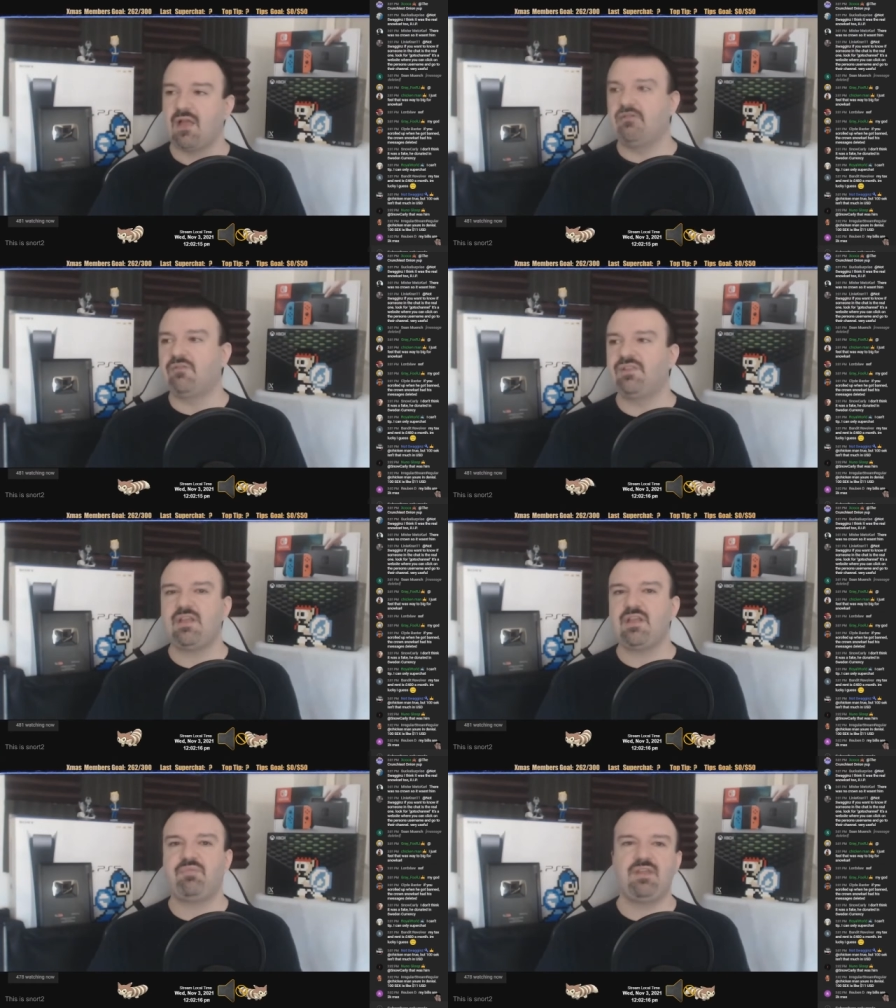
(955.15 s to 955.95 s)
I don't think
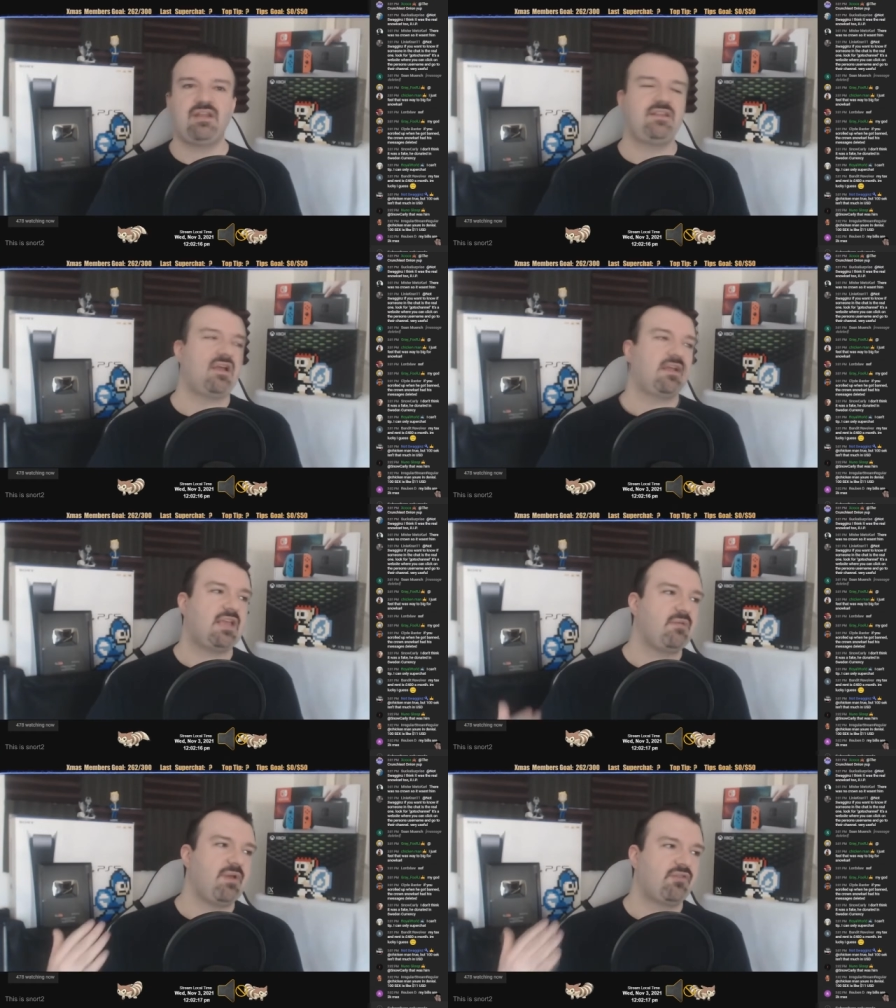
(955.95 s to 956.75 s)
that playing anything on
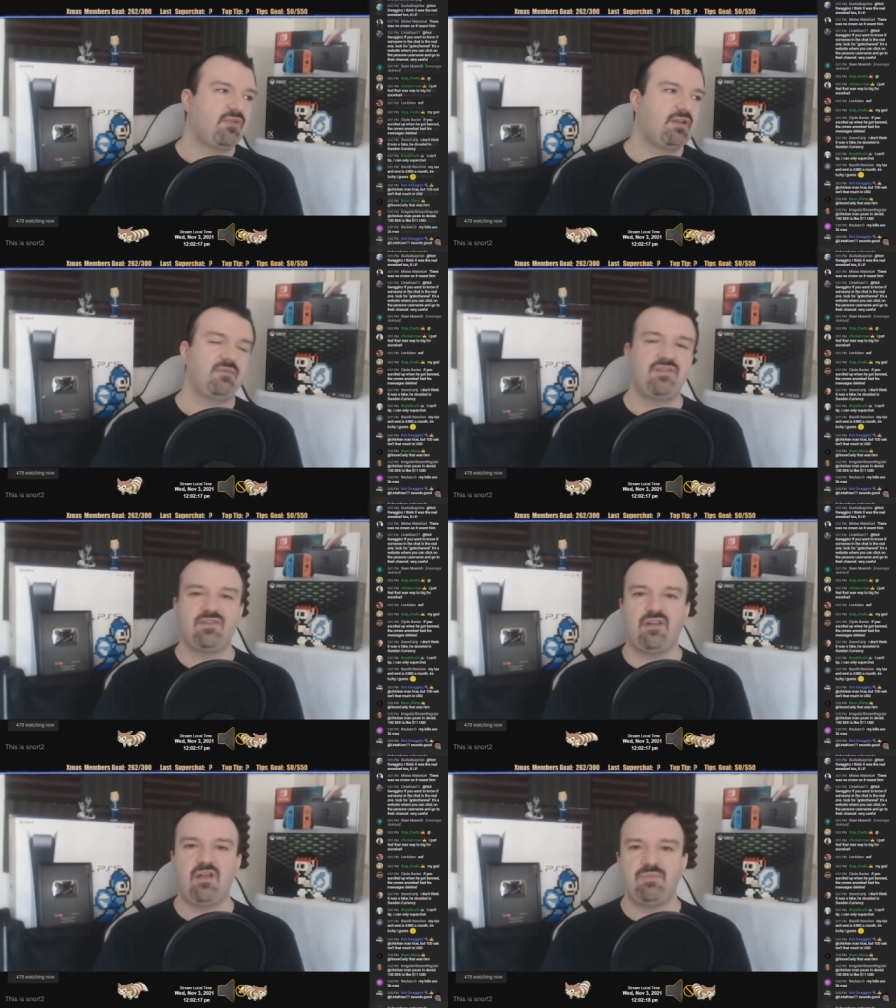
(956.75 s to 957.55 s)
Game Pass randomly is
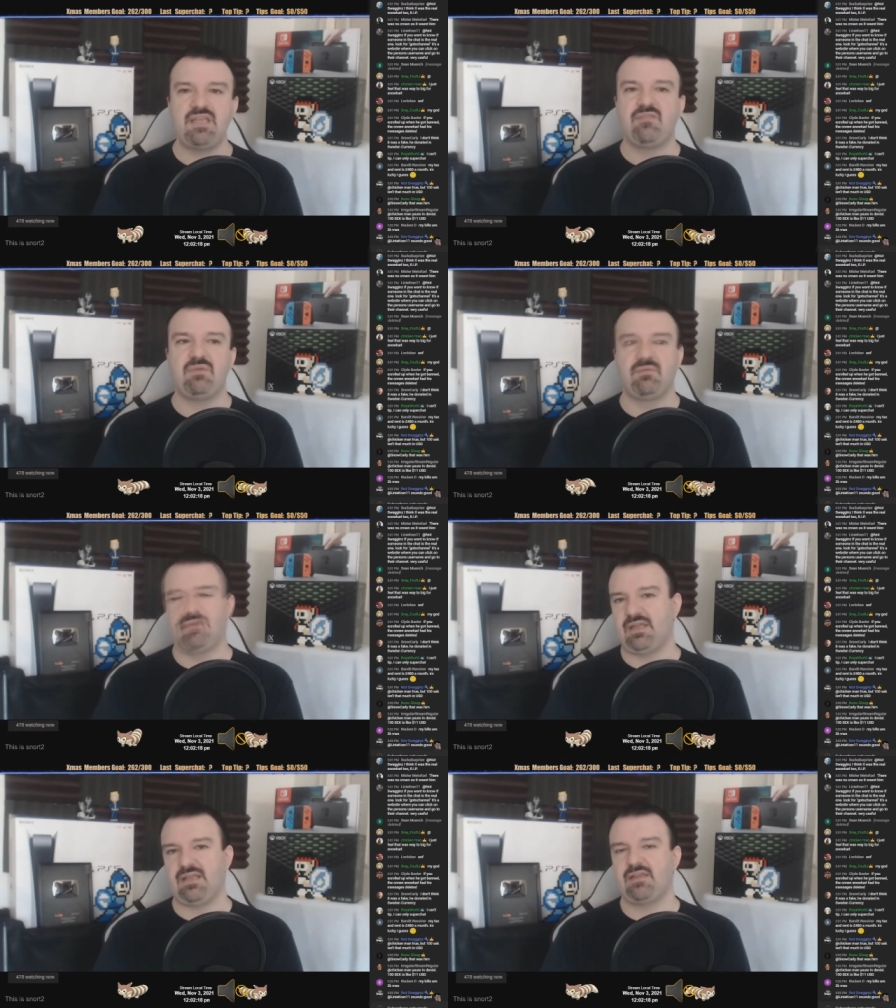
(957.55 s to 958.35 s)
going to appease people
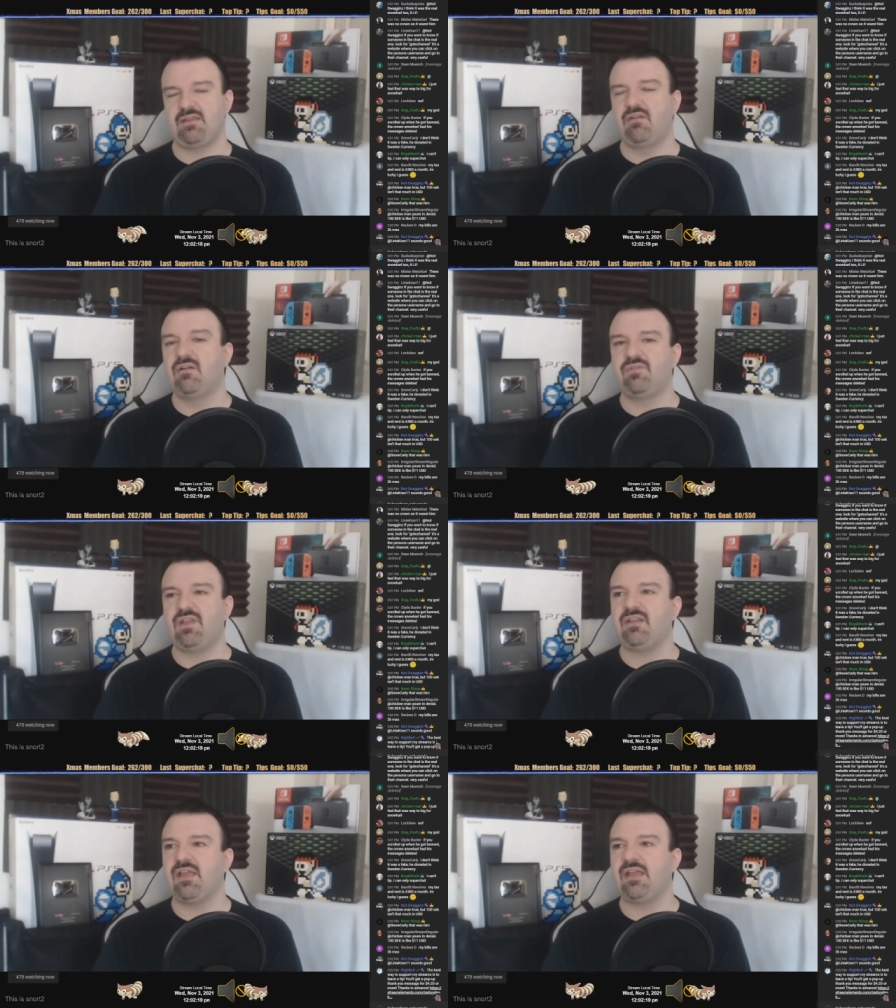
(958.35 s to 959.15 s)
like that. You know what I'm
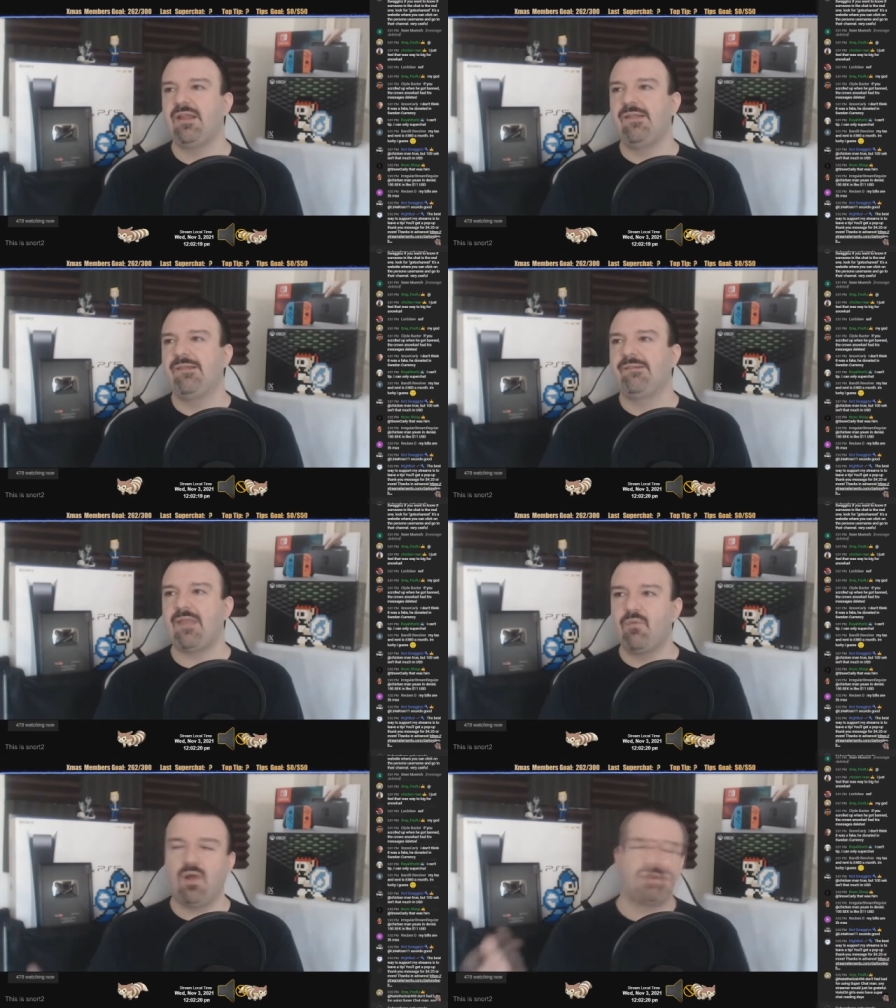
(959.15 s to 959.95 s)
saying? Like,
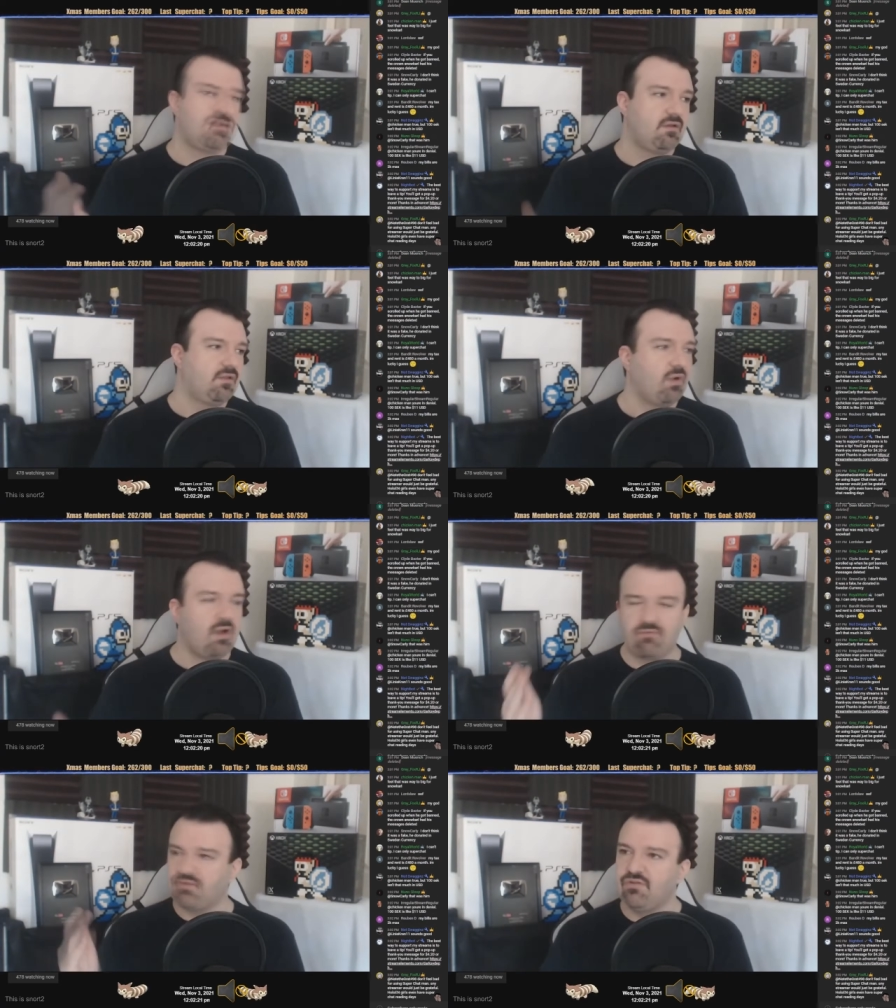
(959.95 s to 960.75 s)
they want the
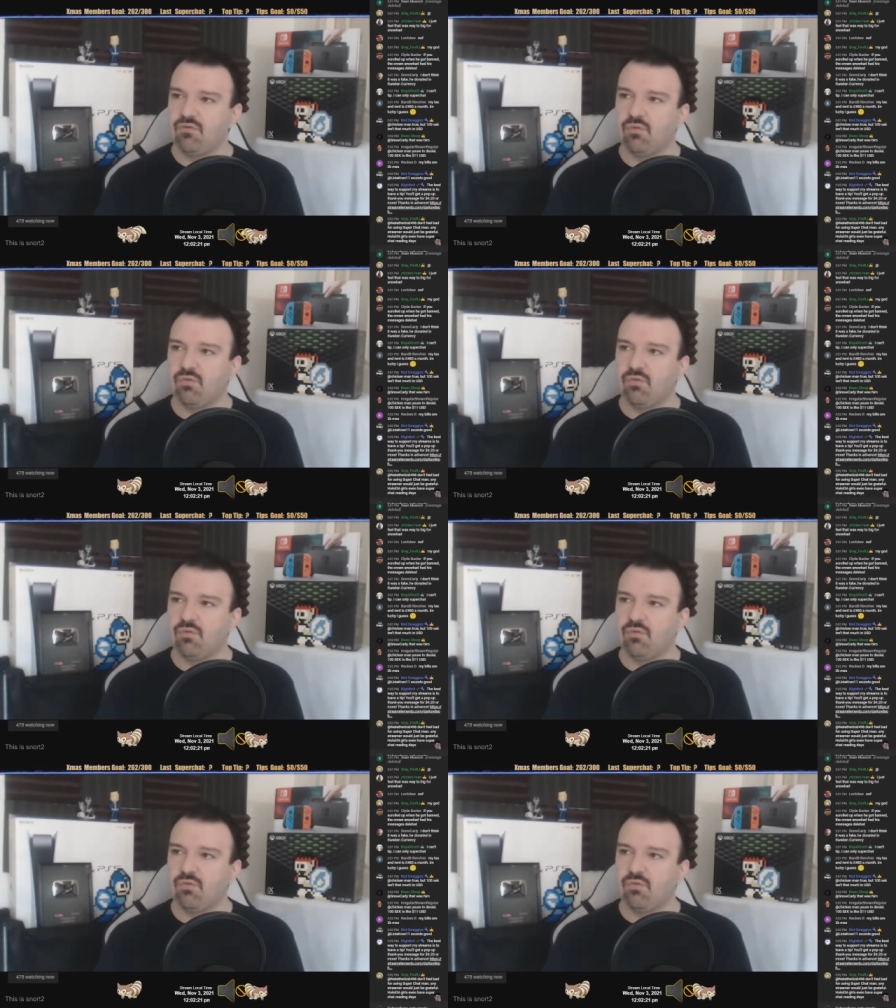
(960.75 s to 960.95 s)
whatever's new